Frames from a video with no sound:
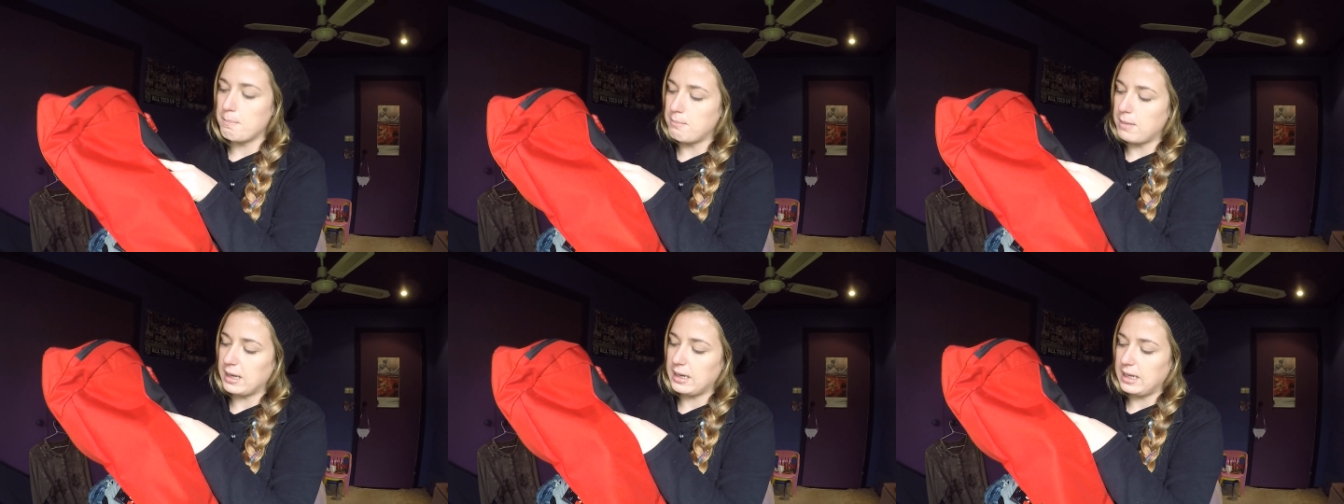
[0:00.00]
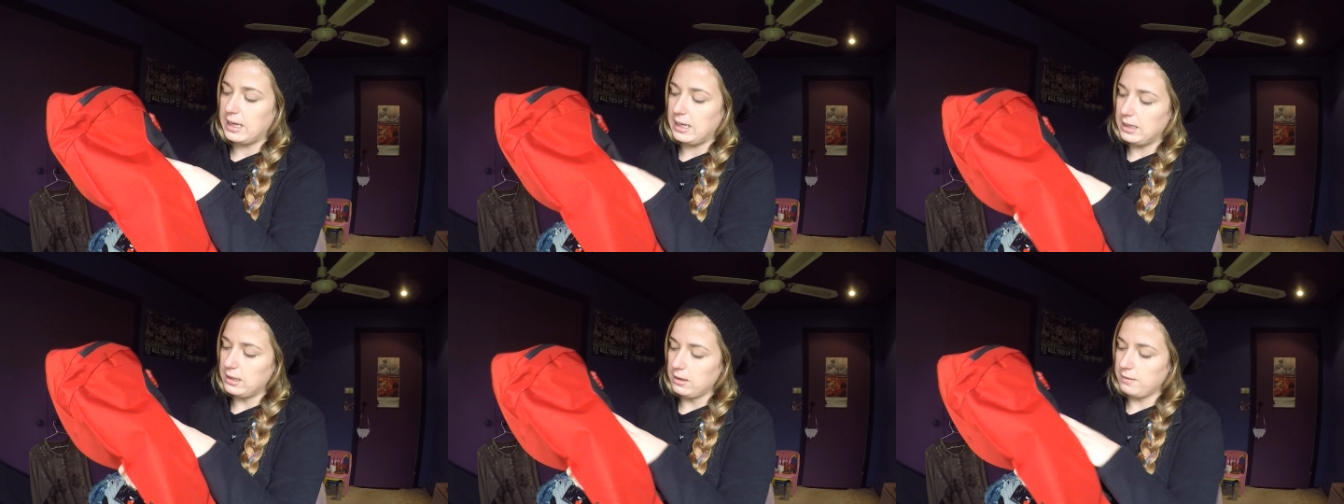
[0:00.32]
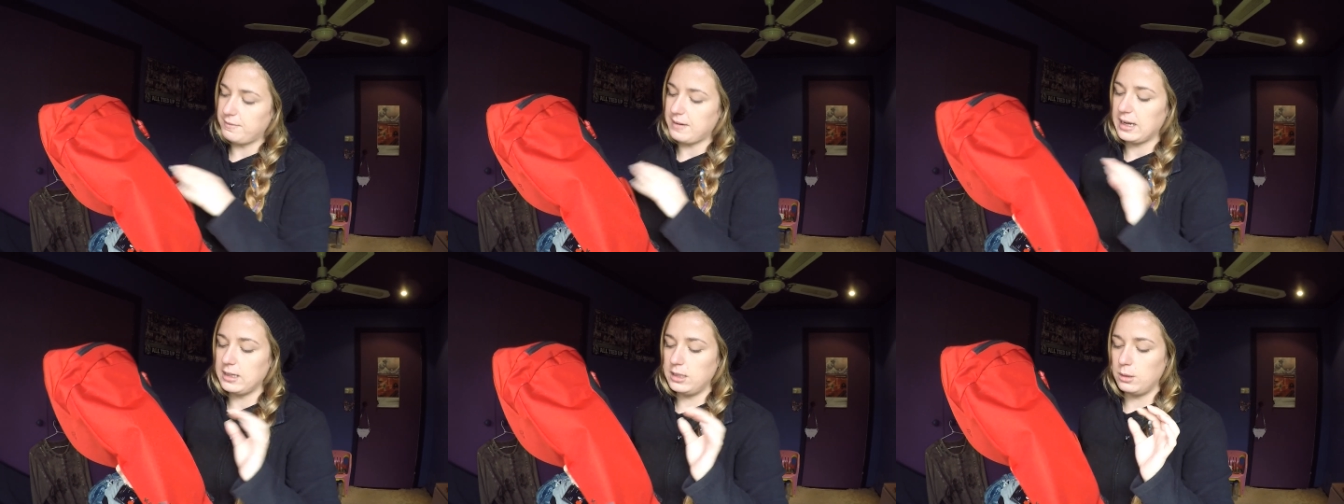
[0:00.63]
money, little
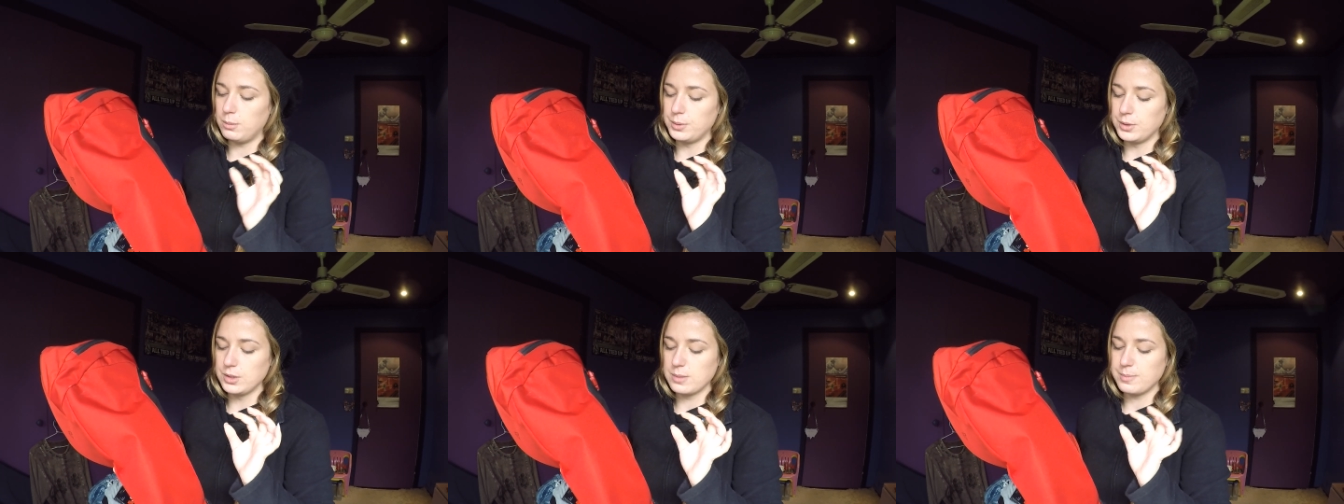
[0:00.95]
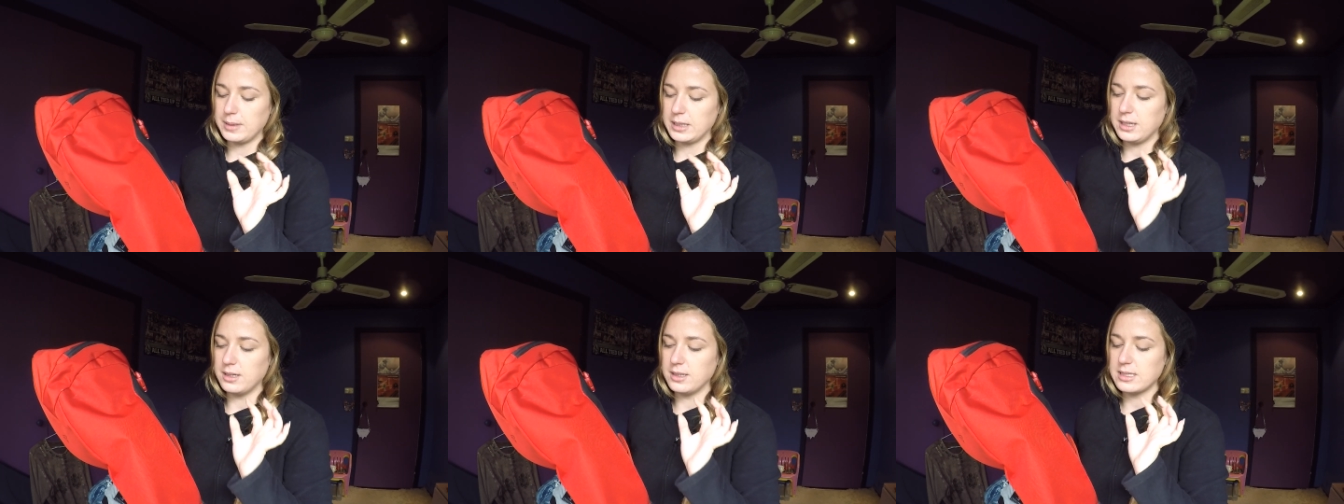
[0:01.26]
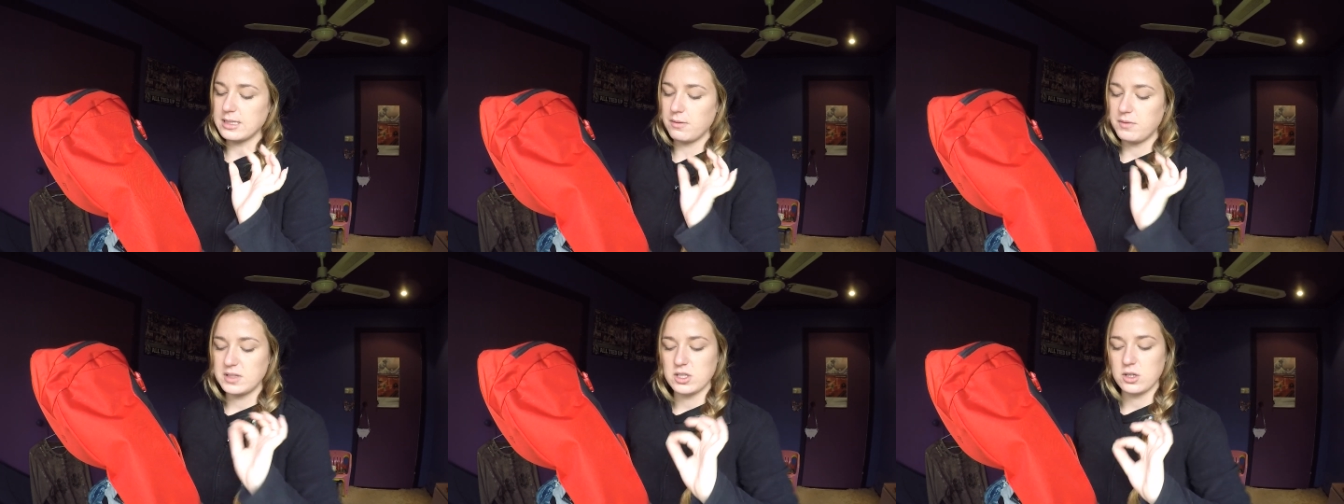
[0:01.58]
valuables,
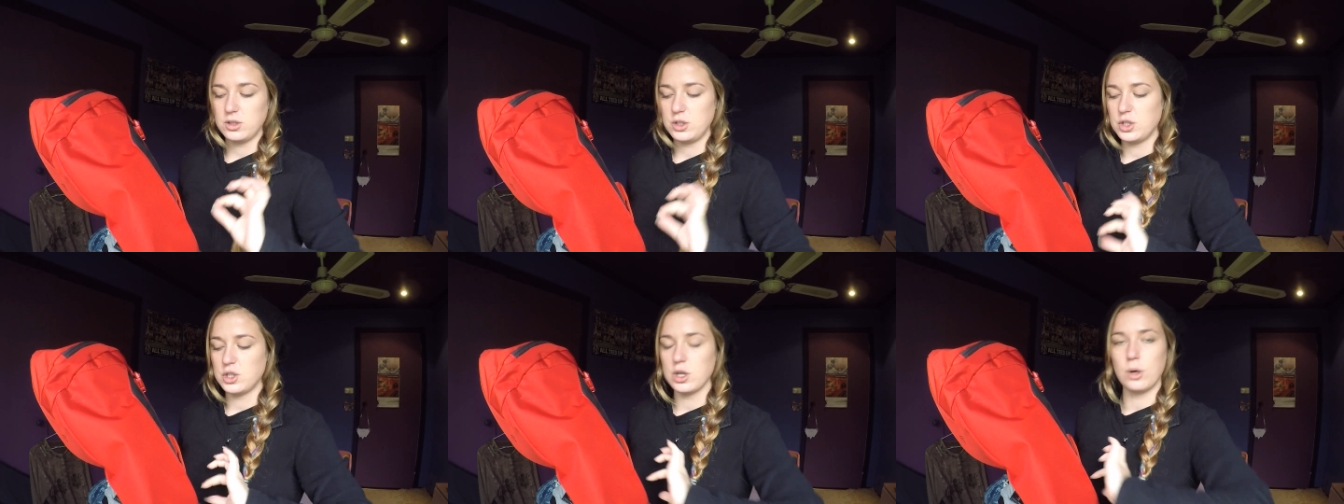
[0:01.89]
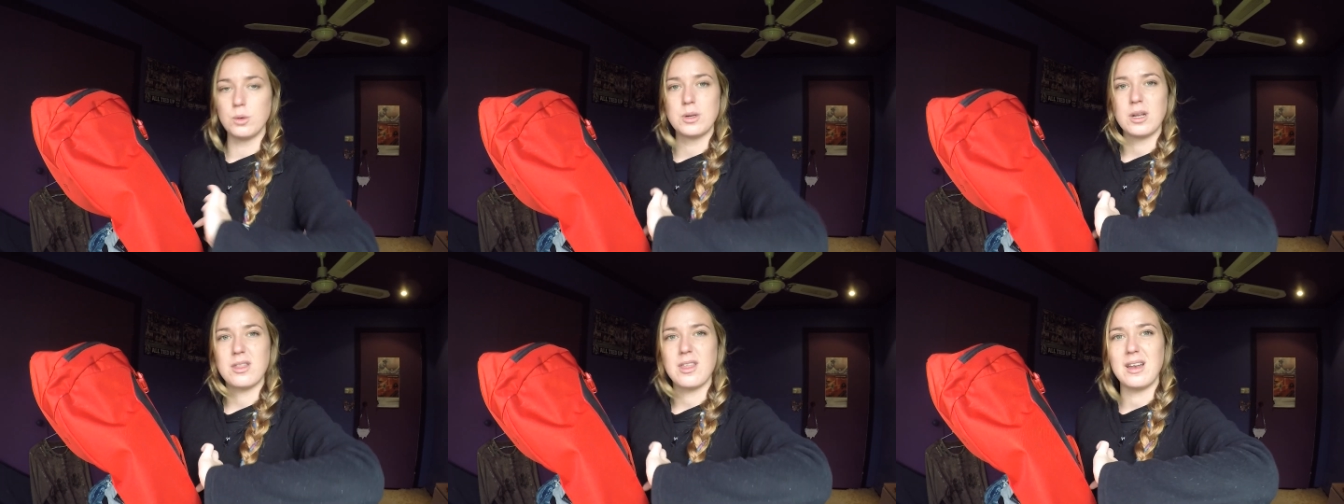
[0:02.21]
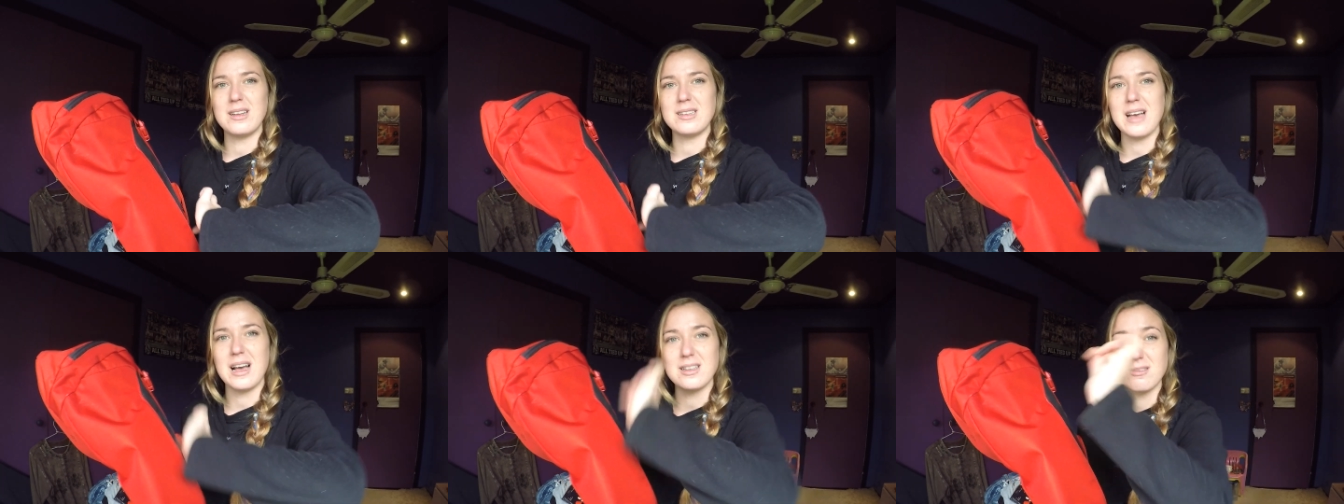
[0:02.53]
because if it's on your shoulder, then
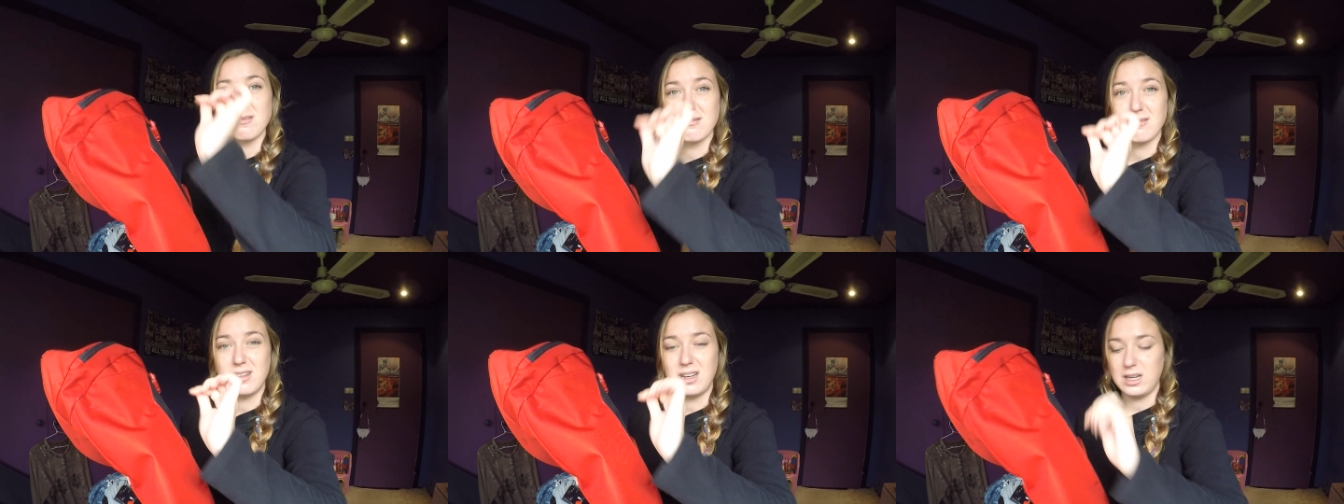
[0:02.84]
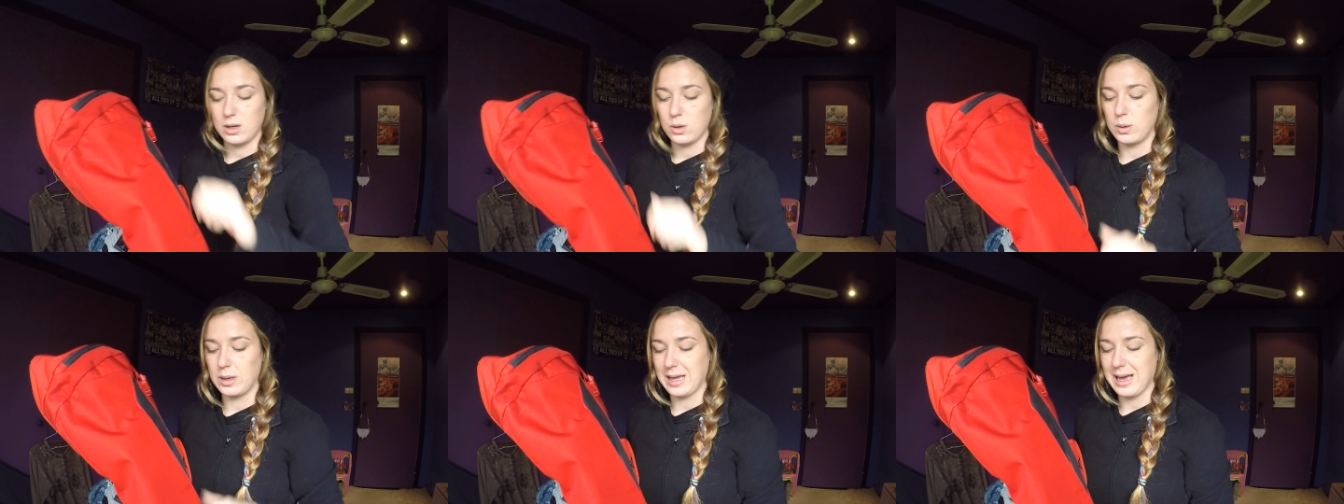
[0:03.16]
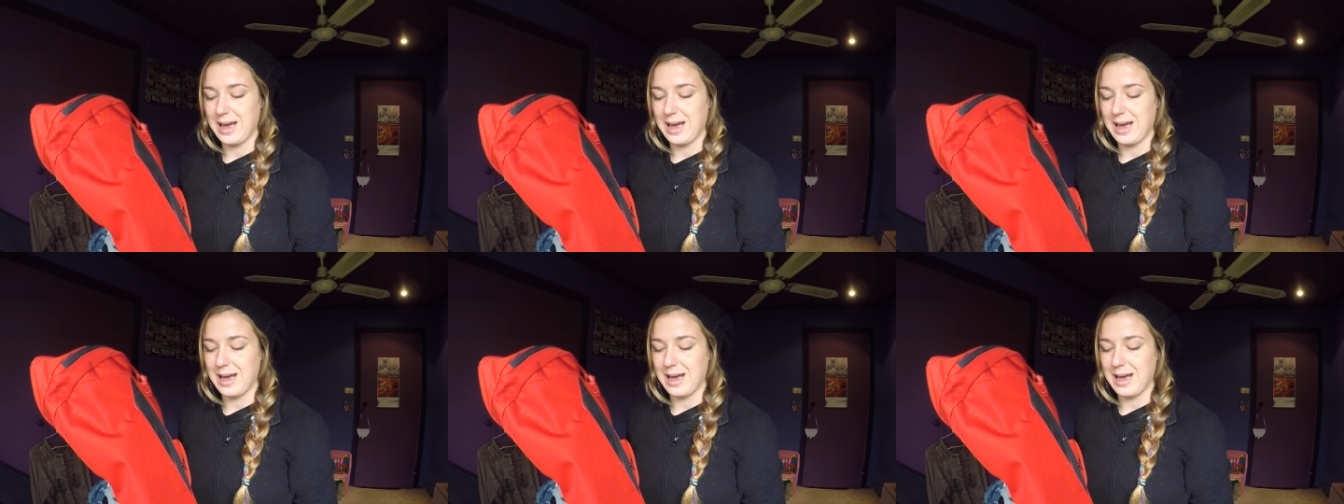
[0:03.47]
it has really quick